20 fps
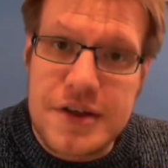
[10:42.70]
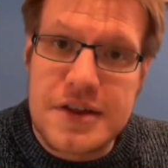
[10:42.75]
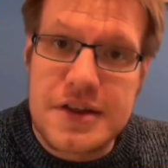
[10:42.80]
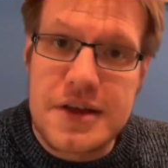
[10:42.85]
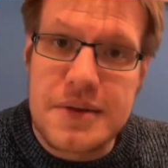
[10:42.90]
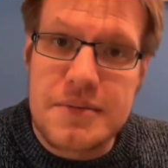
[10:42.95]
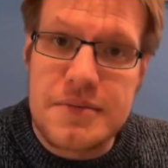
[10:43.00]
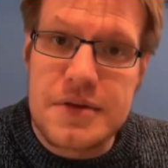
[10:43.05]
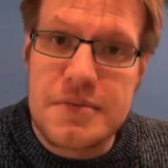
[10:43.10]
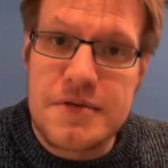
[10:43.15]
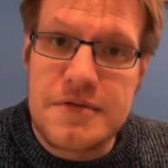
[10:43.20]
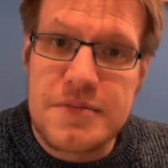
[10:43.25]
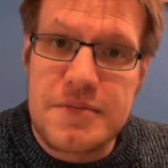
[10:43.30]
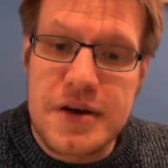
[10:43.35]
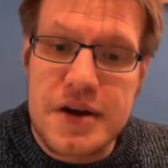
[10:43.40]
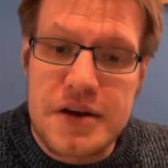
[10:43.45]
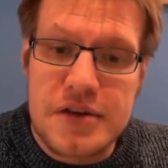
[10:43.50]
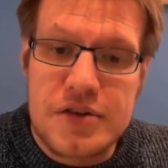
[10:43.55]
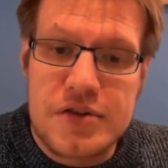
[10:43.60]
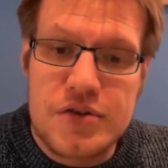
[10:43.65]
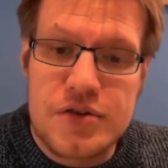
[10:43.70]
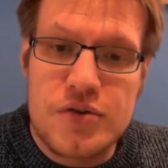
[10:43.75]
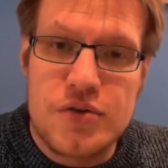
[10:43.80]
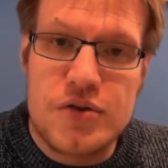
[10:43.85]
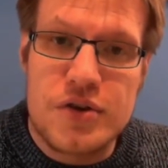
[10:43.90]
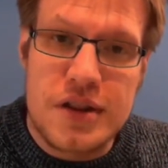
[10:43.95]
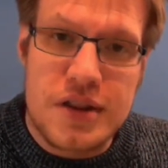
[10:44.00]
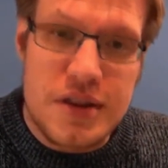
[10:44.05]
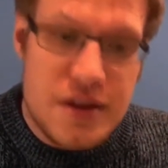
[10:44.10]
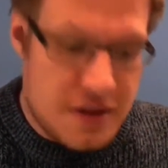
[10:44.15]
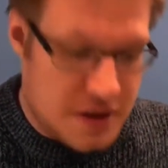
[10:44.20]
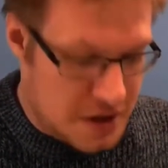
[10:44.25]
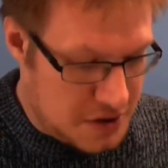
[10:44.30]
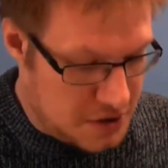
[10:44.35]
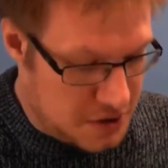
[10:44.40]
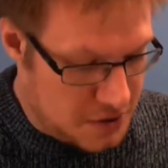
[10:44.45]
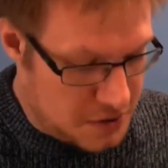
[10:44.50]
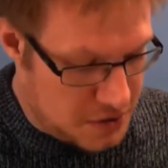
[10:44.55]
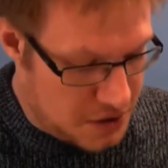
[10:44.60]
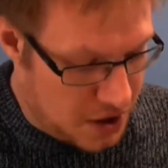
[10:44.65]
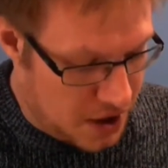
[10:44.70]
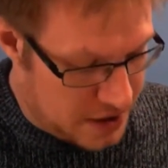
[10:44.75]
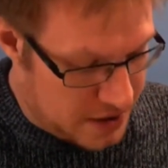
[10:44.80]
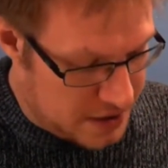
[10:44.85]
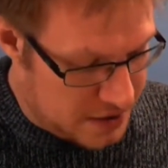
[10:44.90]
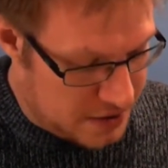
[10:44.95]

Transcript: a symptom of being stored in the thing too tight.